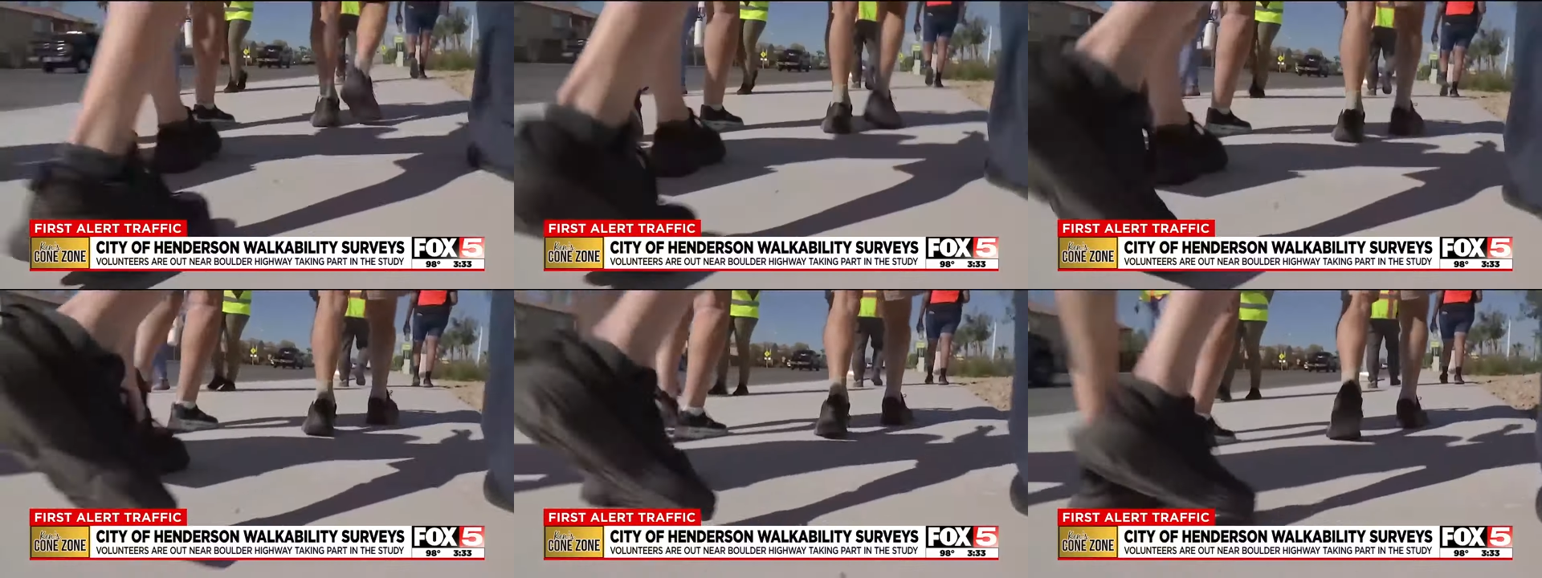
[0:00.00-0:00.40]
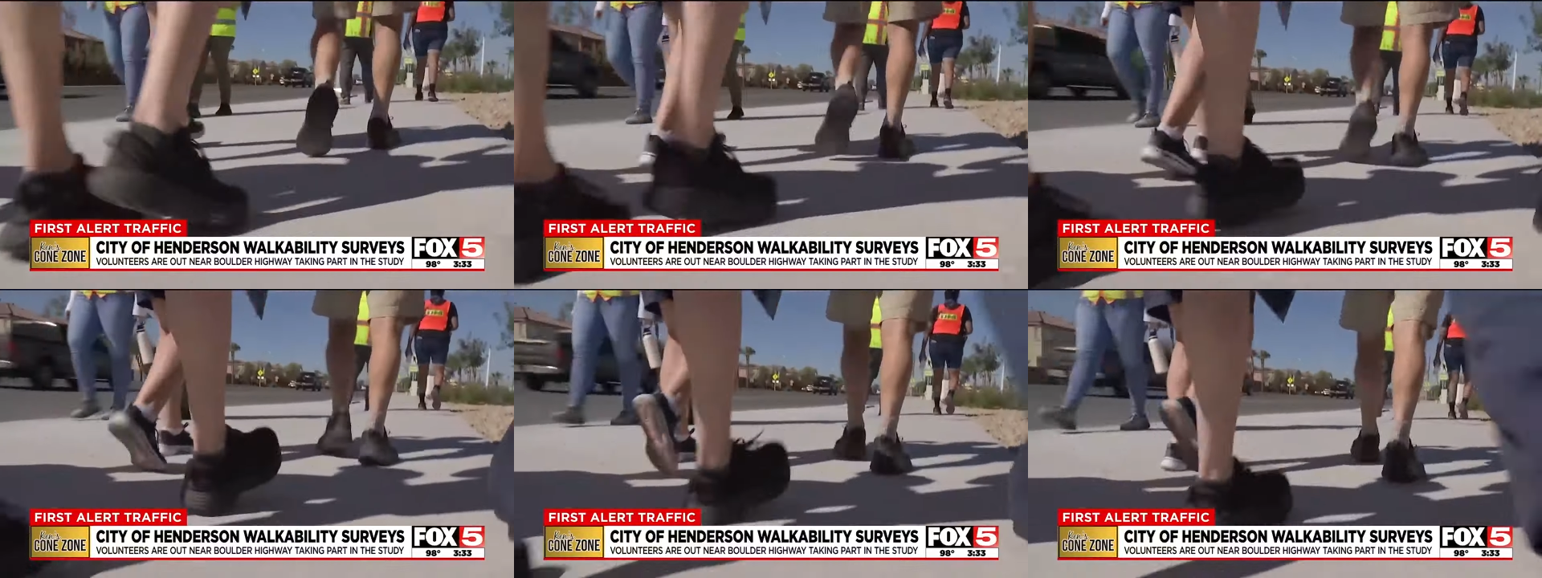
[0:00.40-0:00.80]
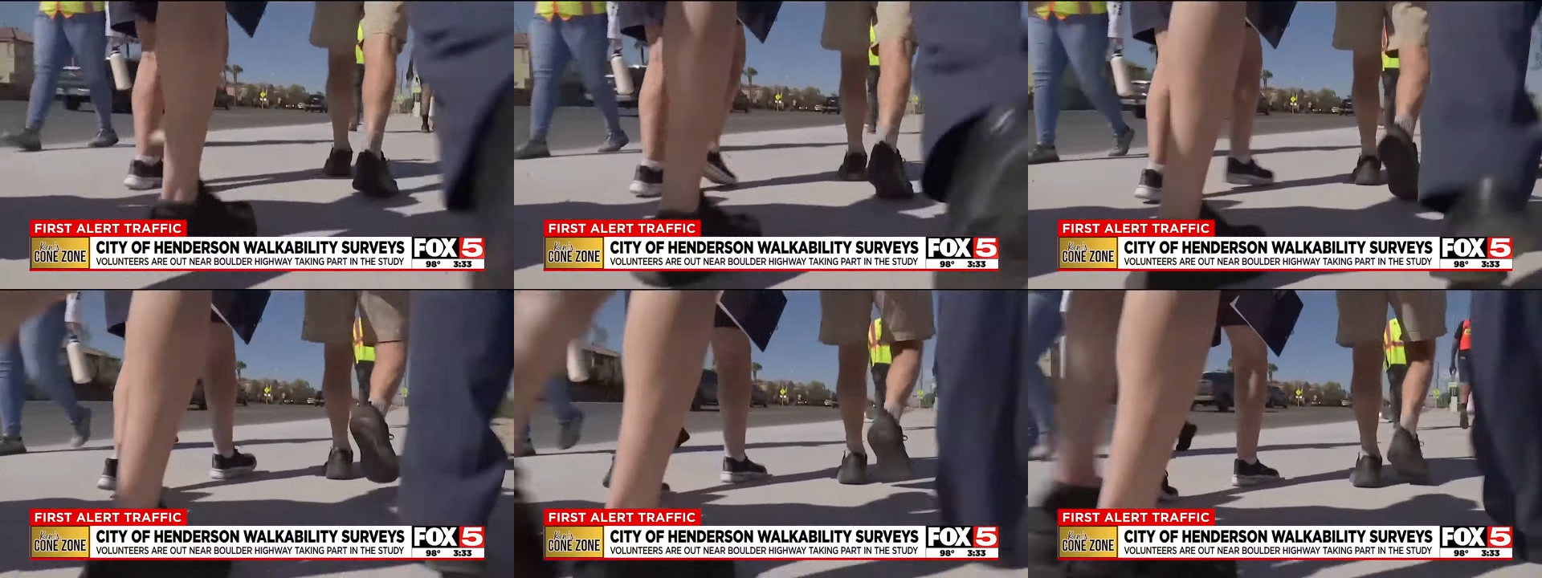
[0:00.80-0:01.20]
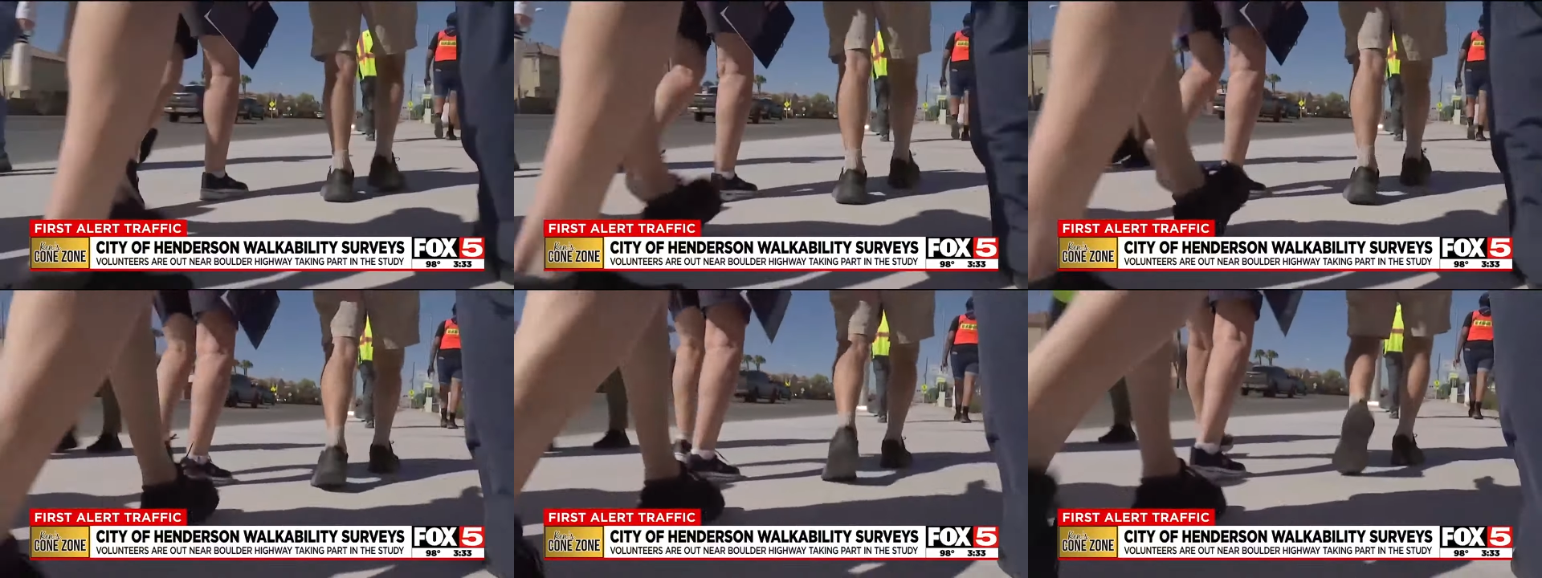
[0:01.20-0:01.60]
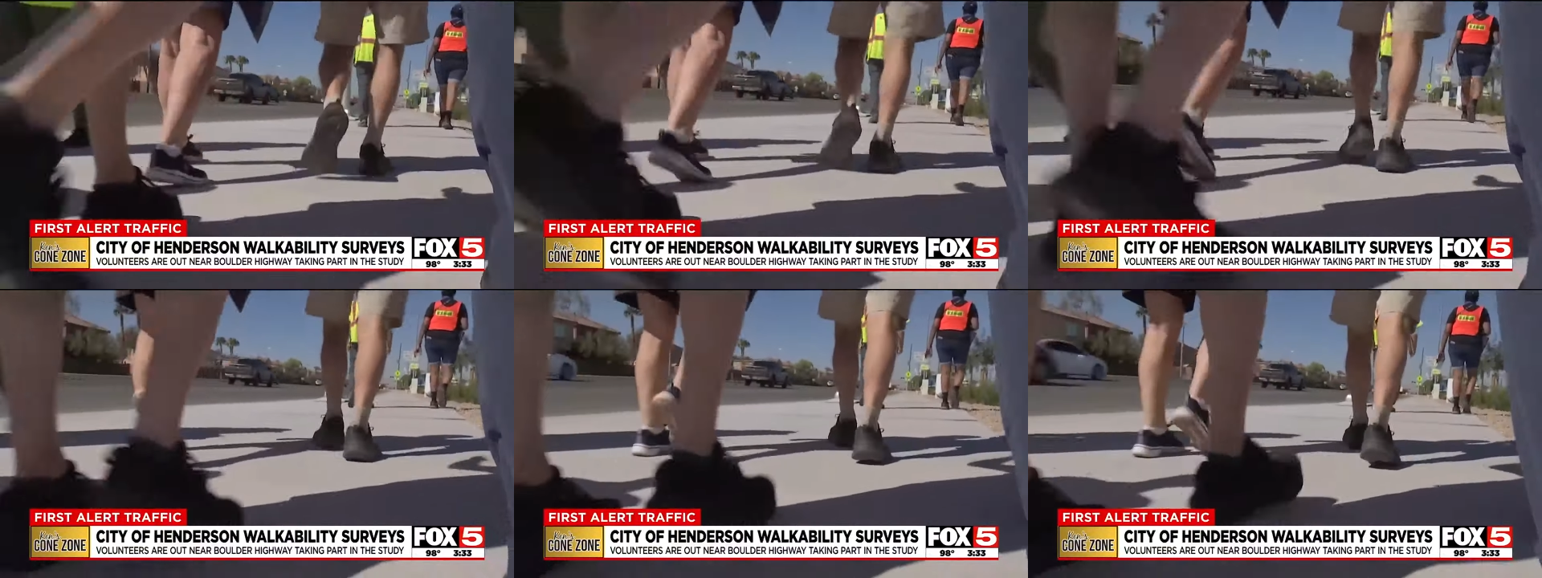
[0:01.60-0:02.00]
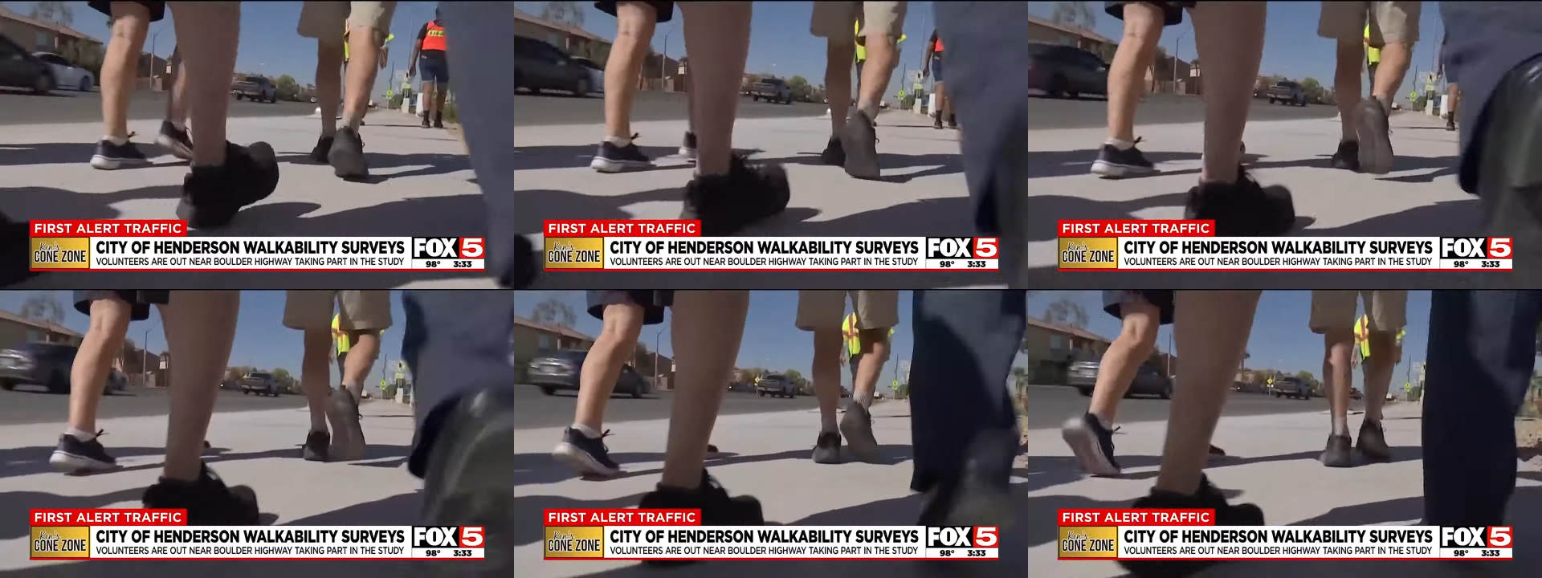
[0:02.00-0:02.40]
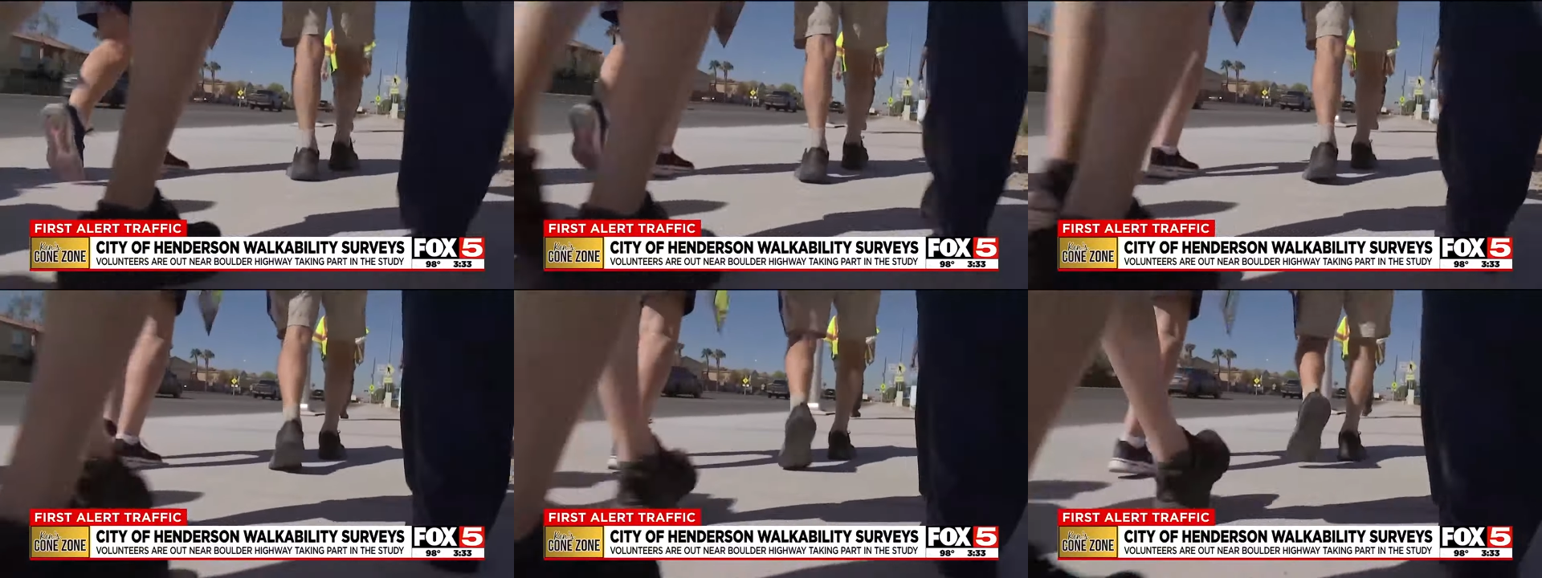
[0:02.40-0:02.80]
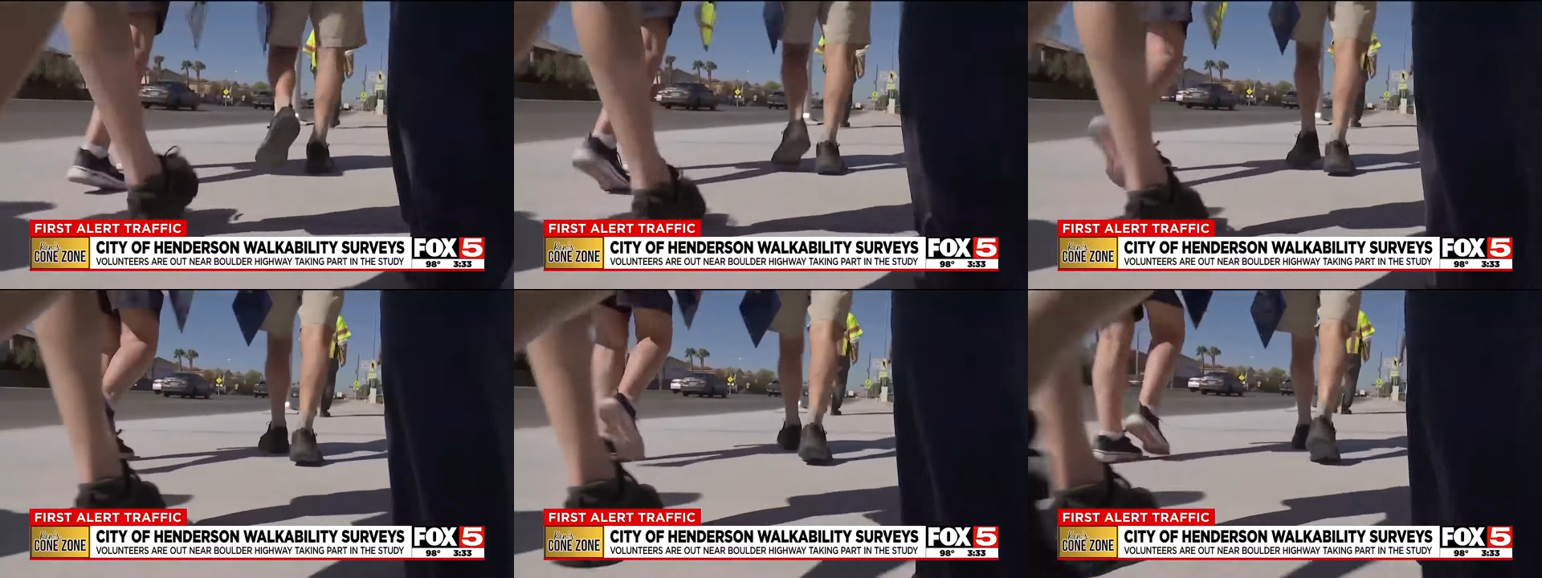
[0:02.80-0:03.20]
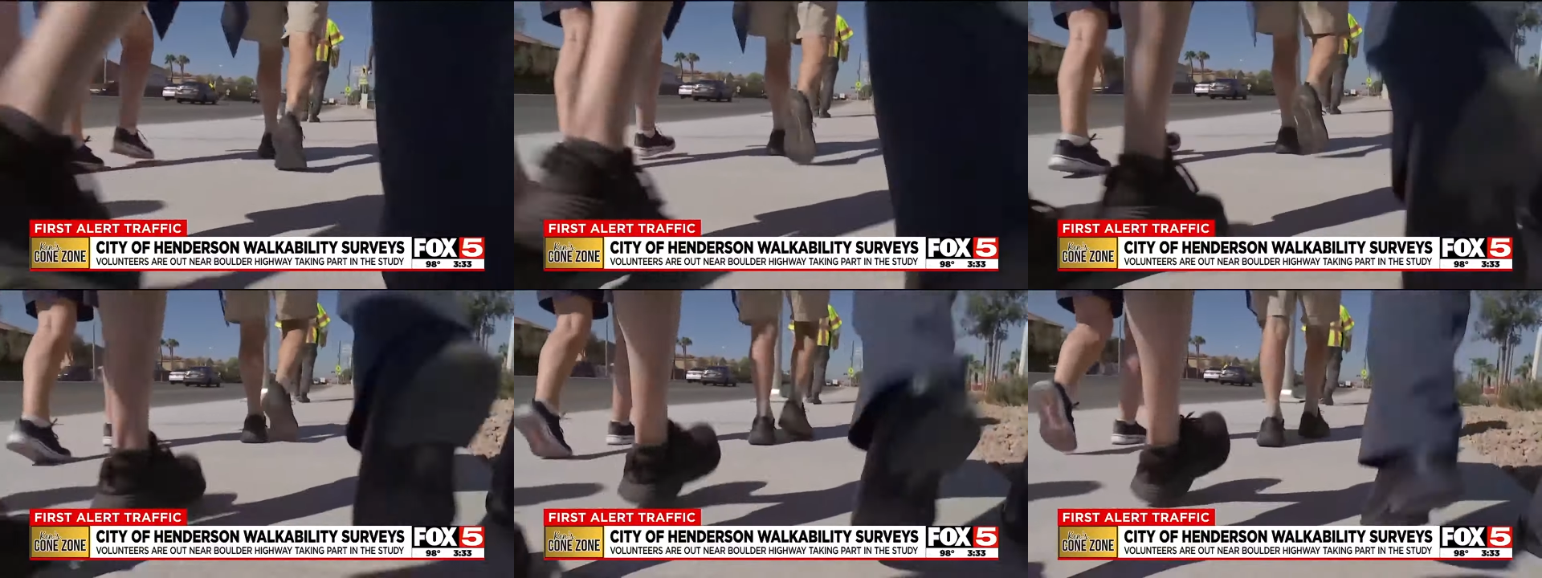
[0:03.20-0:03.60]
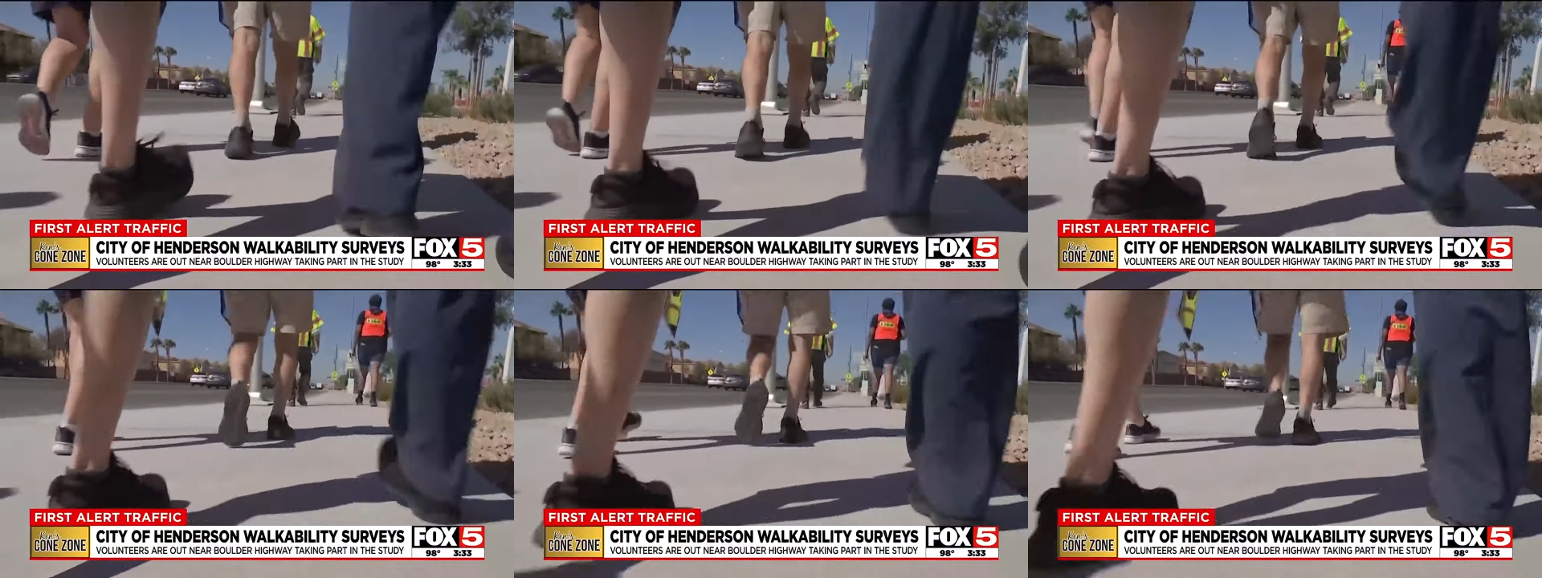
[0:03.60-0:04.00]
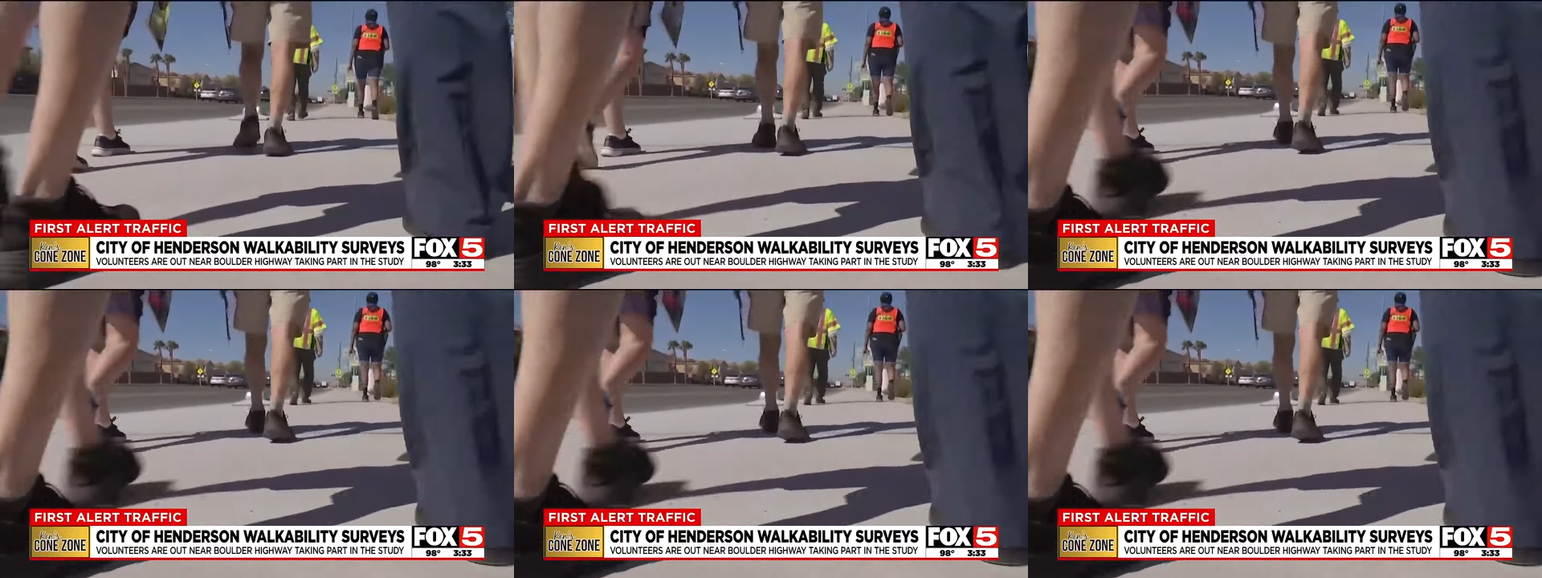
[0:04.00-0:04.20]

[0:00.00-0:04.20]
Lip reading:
No face is visible, so there are no lips to read.